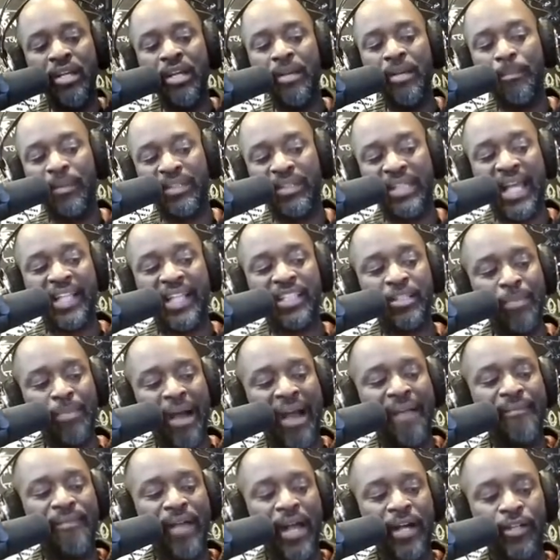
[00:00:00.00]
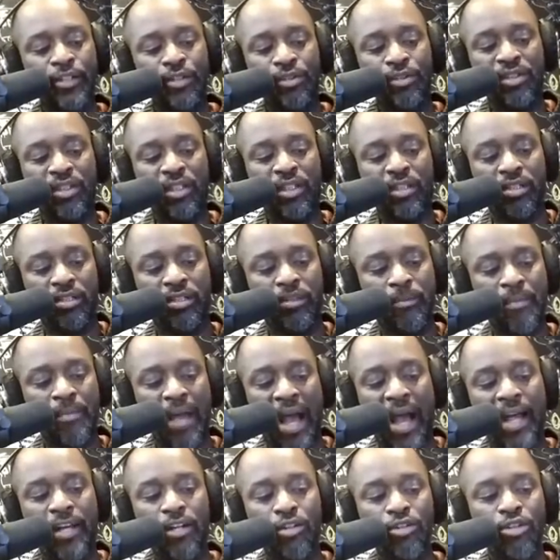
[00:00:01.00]
But that's my value system.
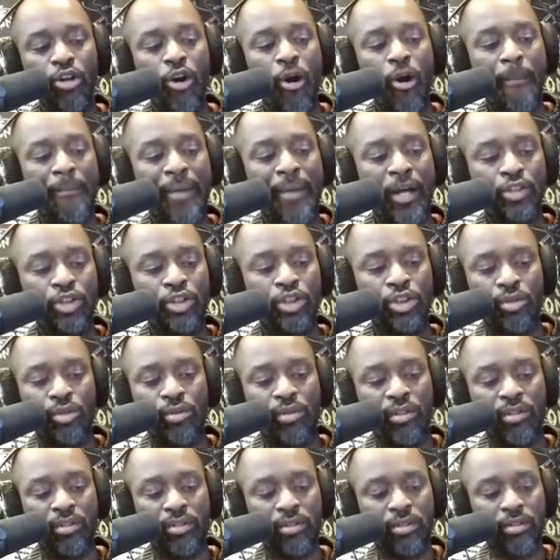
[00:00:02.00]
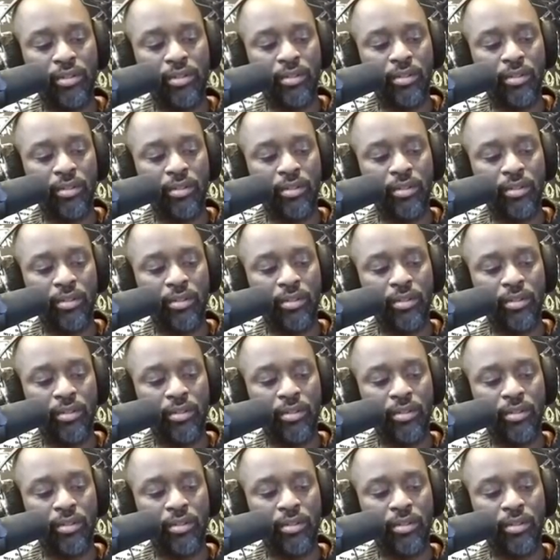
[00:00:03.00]
I don't know about yours.